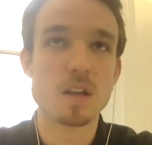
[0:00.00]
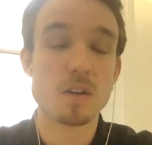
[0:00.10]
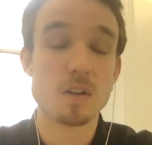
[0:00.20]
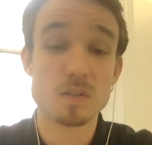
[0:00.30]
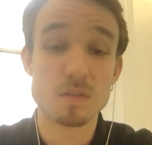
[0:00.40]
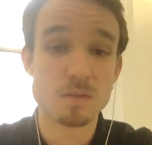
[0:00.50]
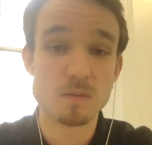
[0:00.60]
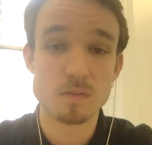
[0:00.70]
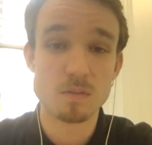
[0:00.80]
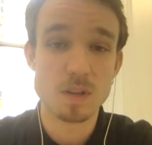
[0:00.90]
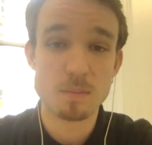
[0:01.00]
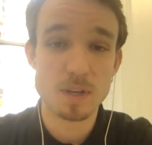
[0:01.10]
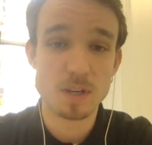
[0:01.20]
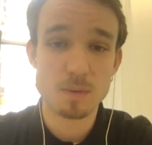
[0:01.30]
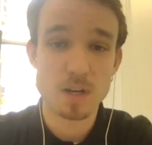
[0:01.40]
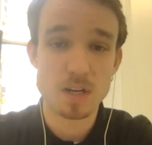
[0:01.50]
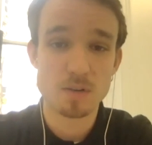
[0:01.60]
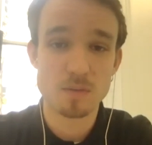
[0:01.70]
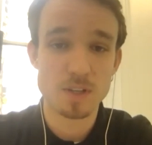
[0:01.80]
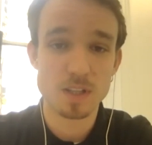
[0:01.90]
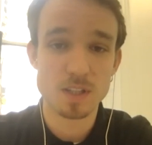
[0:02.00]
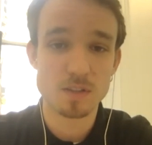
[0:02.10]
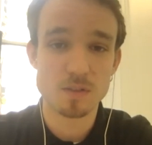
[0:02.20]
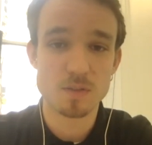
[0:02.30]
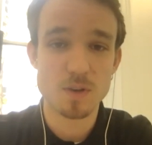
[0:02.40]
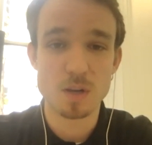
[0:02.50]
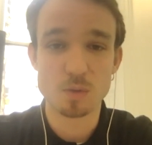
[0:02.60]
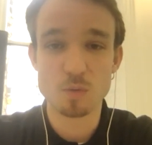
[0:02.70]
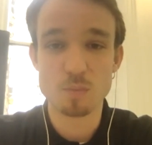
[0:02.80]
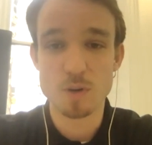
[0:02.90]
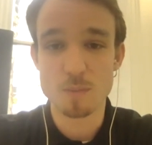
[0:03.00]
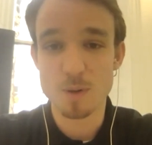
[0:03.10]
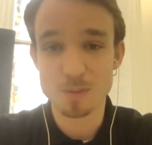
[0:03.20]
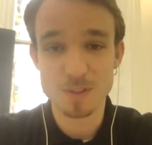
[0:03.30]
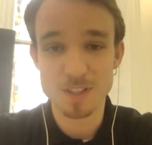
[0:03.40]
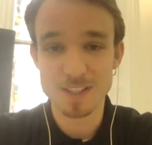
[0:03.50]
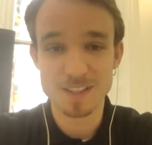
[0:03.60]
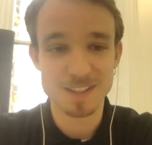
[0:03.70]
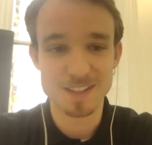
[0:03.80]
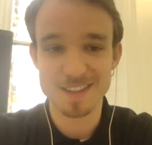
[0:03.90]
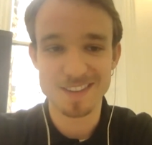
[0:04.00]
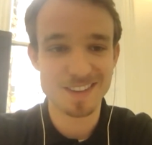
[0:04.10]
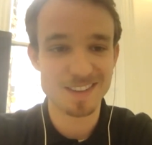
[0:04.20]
also a big part of it is also how to promote it. And